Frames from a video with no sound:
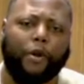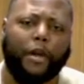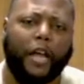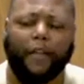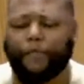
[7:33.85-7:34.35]

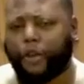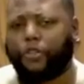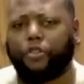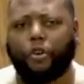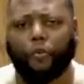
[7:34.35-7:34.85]
if there's
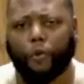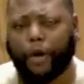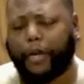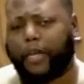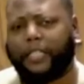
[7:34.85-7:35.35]
no one
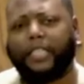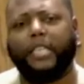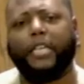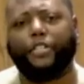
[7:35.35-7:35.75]
to teach